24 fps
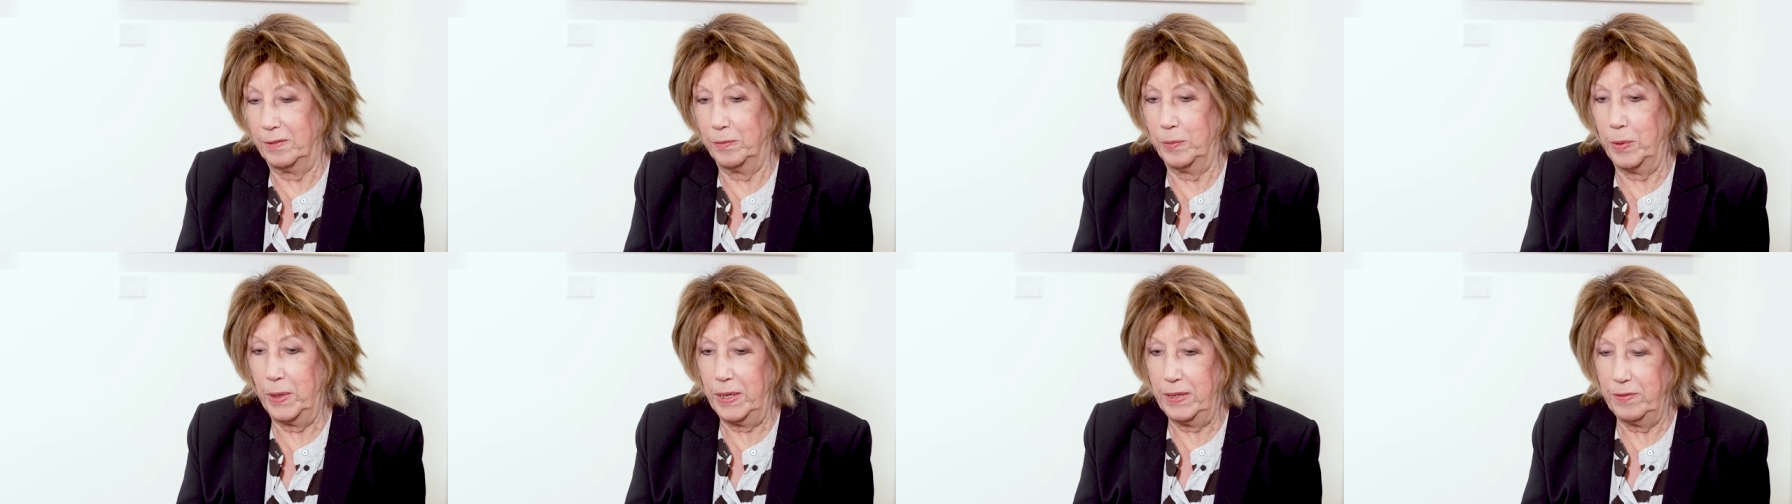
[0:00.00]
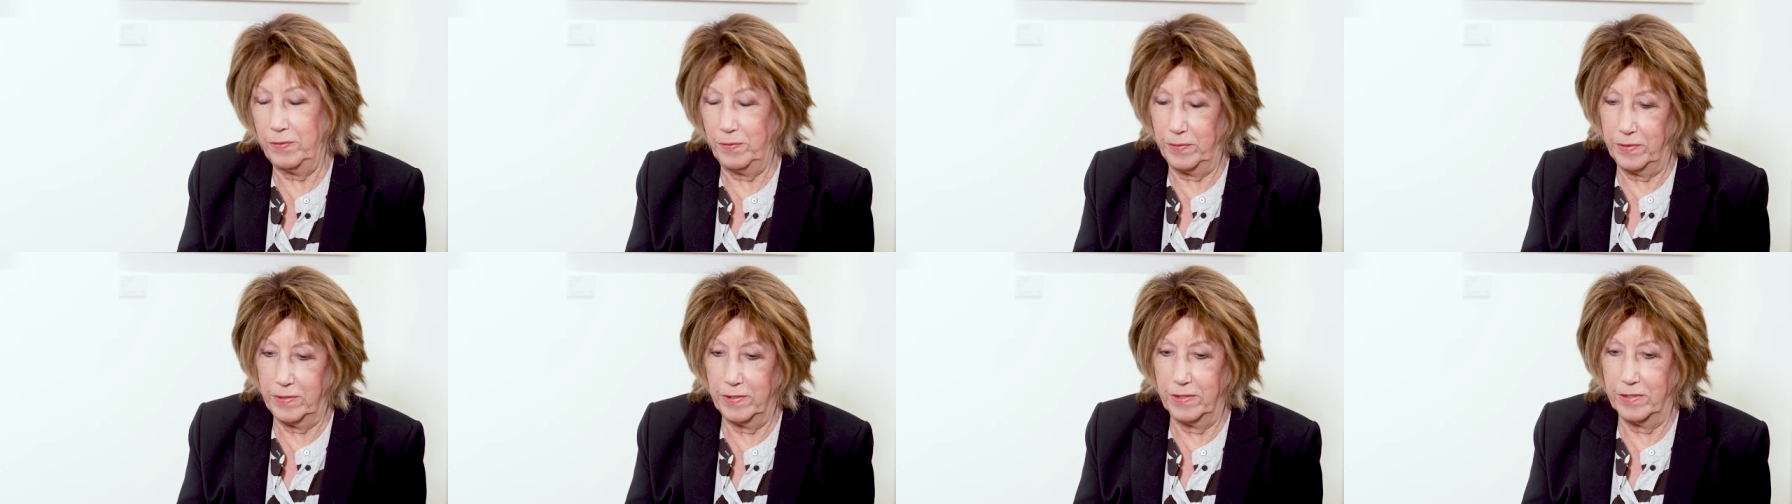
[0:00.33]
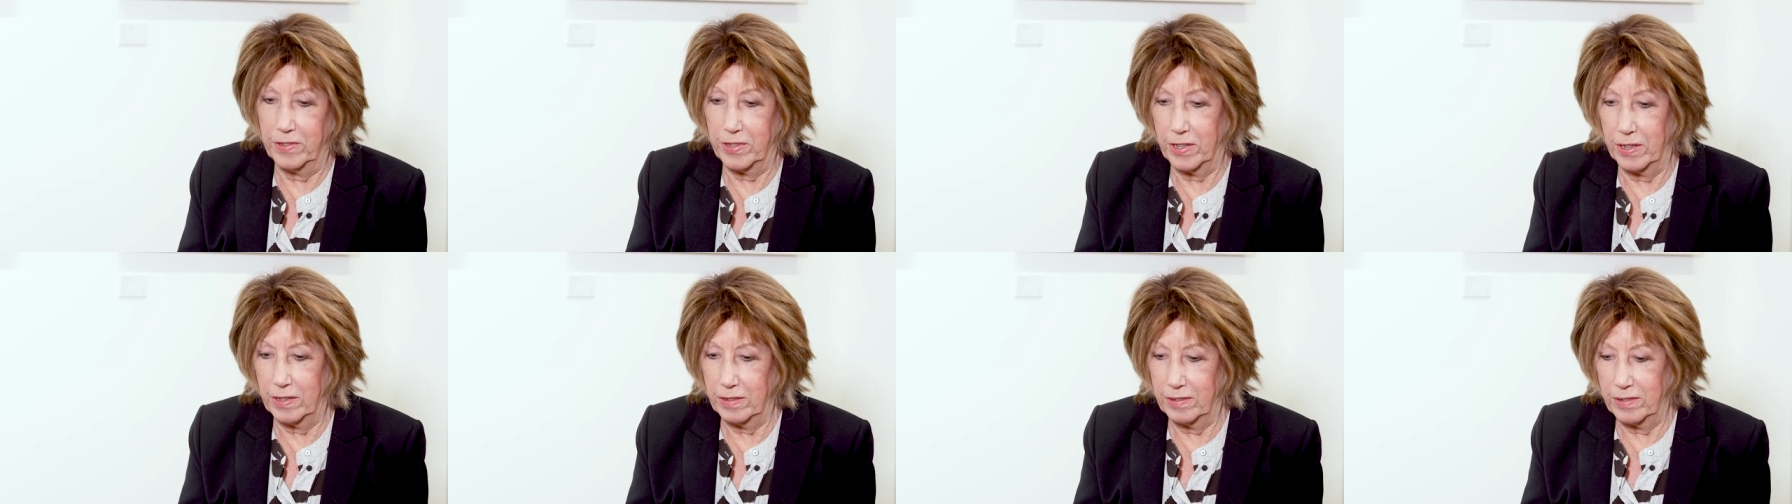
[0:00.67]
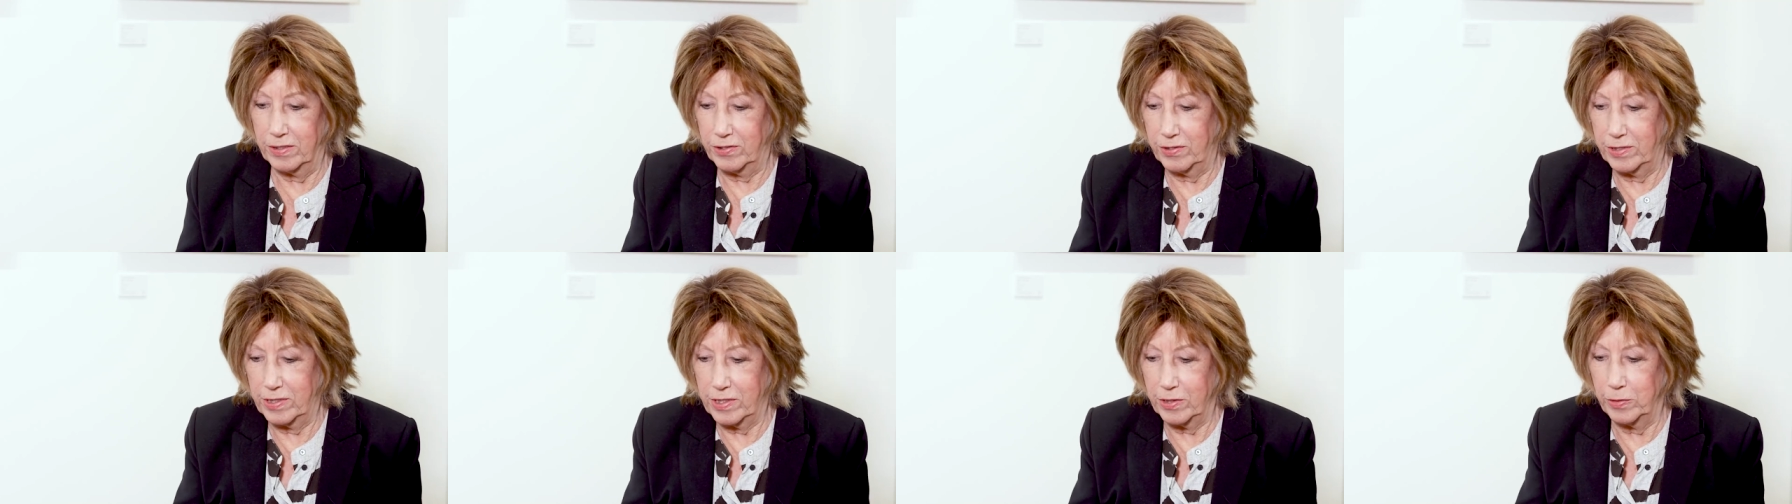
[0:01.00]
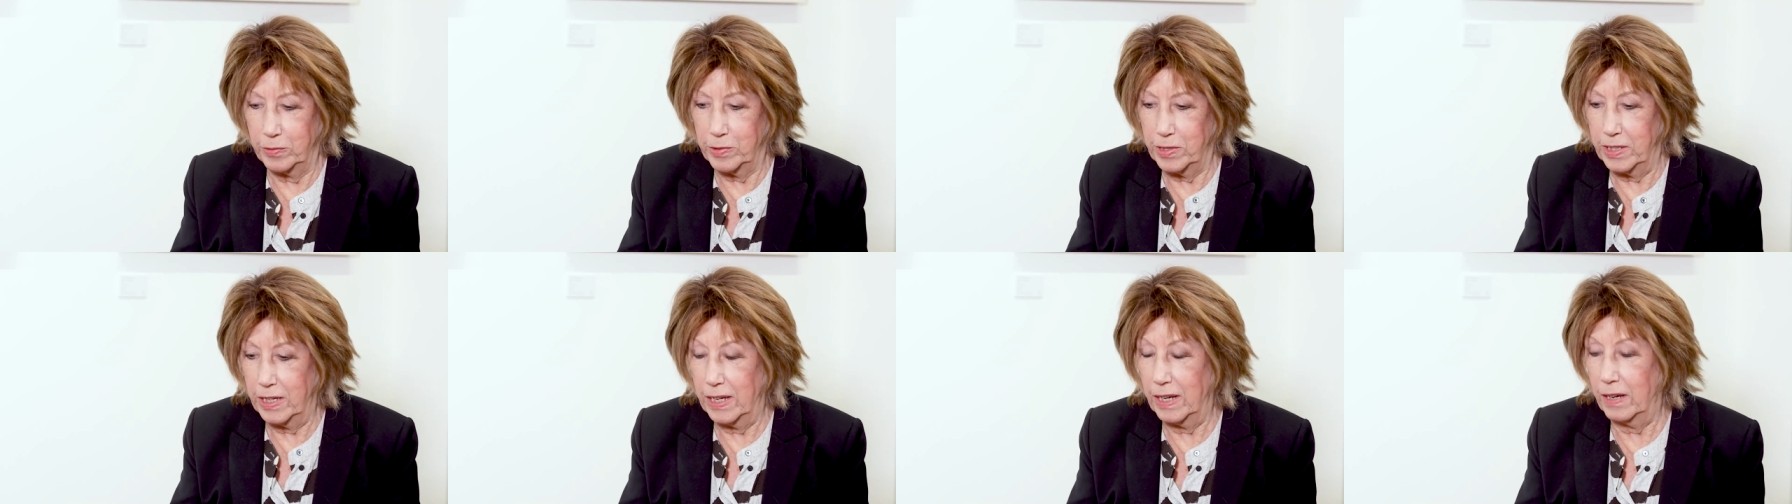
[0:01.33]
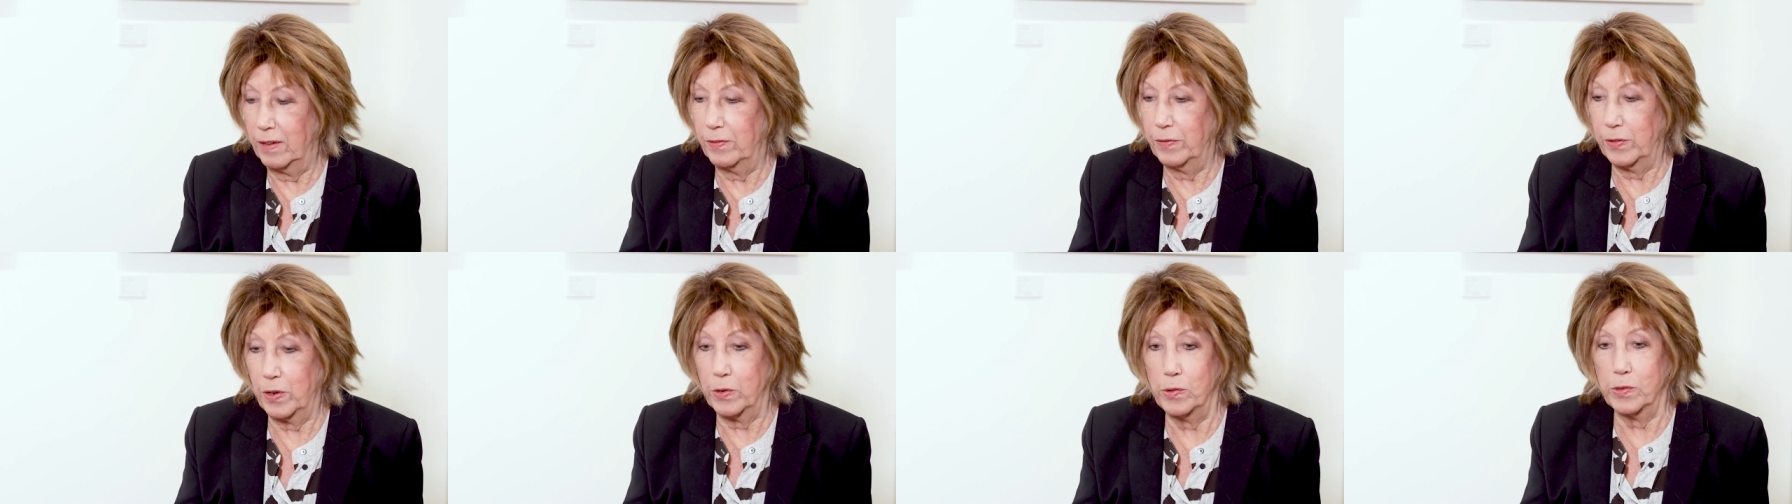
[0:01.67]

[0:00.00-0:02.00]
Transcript: we've sorted, of